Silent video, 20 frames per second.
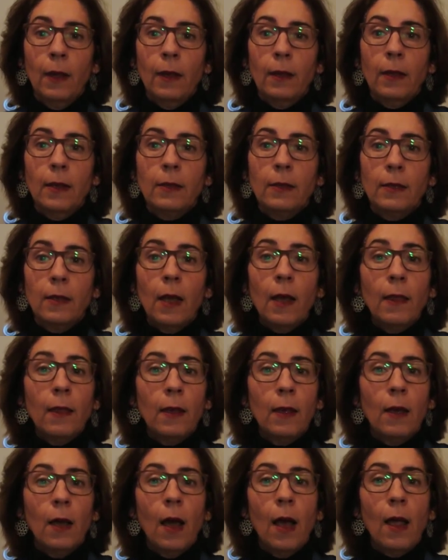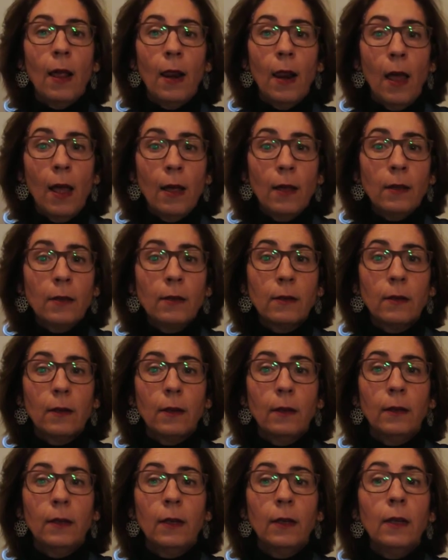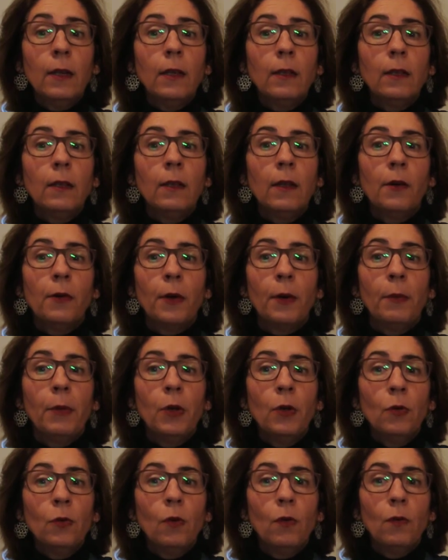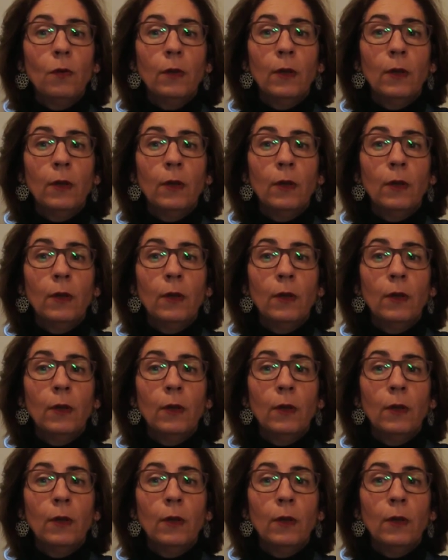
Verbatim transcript: The study highlights the need to review